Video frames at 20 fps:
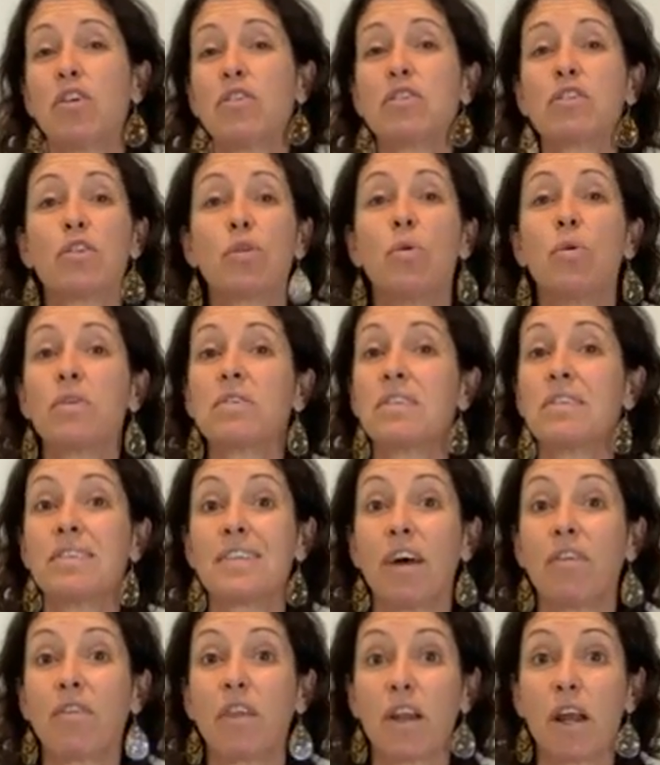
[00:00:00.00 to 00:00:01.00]
stalks and
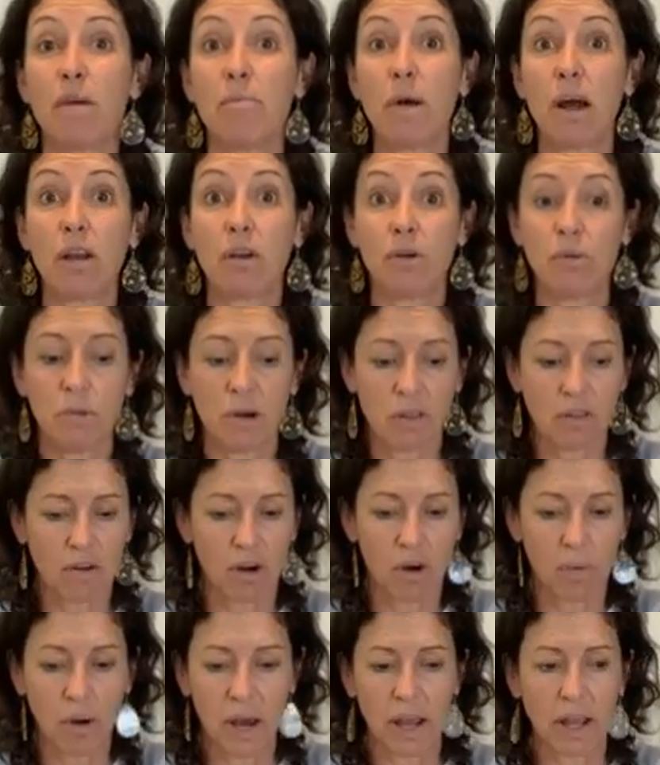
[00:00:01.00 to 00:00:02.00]
stuff that I might normally
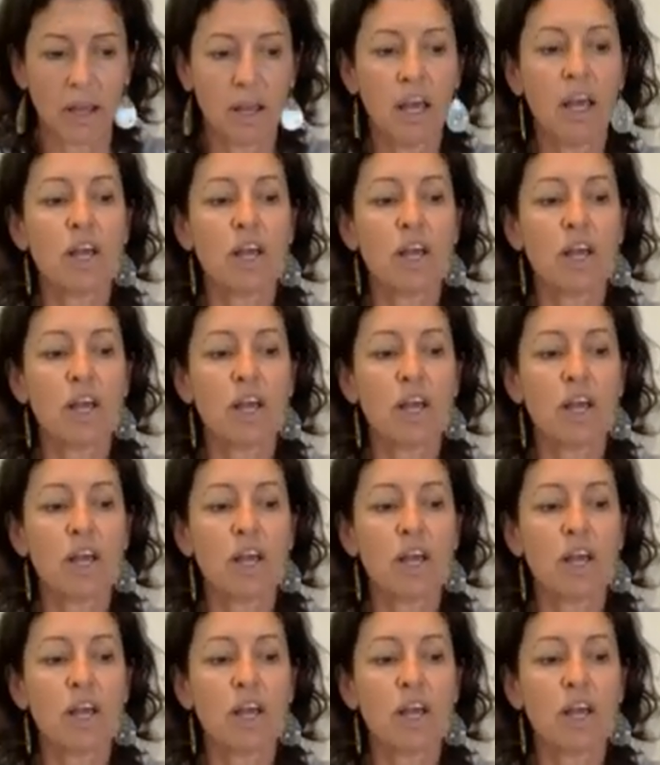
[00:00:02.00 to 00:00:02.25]
throw away.